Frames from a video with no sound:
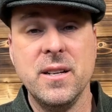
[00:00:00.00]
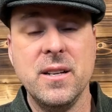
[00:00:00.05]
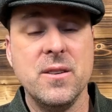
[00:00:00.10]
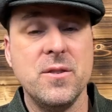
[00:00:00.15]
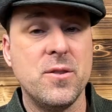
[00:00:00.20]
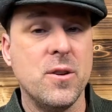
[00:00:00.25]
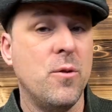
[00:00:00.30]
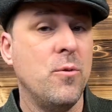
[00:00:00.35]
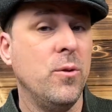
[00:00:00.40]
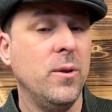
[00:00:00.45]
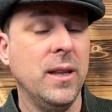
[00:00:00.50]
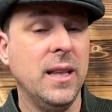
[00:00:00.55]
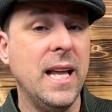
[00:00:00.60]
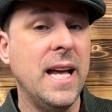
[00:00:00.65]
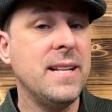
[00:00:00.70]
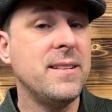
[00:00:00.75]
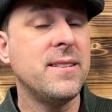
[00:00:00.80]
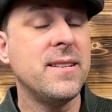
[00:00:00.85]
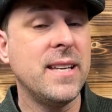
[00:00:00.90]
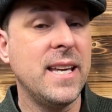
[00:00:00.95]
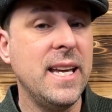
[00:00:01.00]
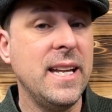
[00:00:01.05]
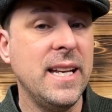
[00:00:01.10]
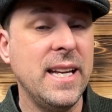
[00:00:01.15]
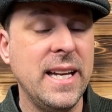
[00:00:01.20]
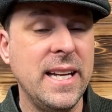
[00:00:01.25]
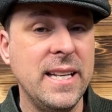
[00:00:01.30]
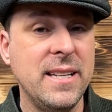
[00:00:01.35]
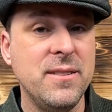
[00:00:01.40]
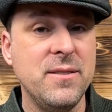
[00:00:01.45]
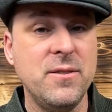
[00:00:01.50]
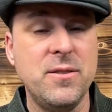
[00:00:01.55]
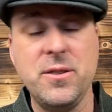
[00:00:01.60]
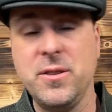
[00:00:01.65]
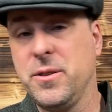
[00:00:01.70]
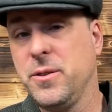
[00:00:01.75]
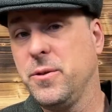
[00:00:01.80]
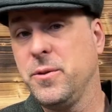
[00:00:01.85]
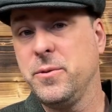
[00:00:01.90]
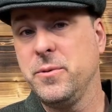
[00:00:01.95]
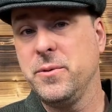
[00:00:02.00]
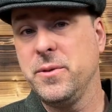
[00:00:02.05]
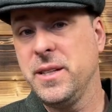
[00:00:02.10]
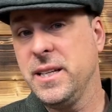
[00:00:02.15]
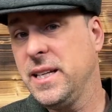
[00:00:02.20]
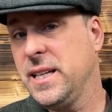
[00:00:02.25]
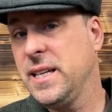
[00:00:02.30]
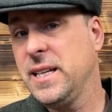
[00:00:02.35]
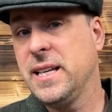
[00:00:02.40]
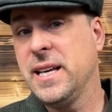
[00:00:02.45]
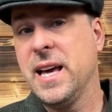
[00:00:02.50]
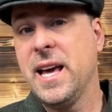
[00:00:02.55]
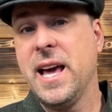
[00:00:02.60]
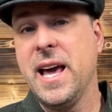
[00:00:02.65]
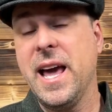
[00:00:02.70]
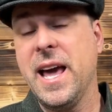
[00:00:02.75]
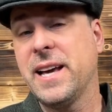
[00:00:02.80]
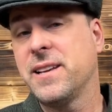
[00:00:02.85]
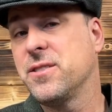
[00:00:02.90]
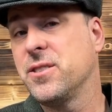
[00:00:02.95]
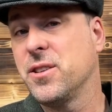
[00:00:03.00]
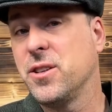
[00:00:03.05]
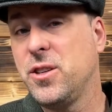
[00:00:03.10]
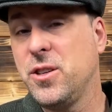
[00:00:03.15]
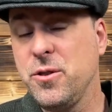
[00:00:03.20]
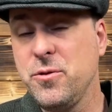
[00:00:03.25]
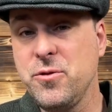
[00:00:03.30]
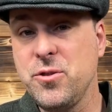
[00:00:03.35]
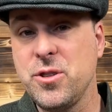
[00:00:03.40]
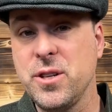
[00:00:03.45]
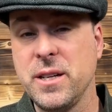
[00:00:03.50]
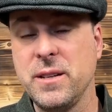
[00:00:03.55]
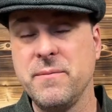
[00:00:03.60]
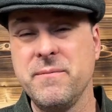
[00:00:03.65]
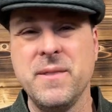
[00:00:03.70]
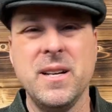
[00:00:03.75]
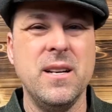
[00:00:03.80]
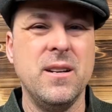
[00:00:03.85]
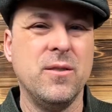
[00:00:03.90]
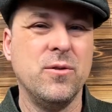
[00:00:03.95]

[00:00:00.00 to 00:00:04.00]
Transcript: So let's get into the execution.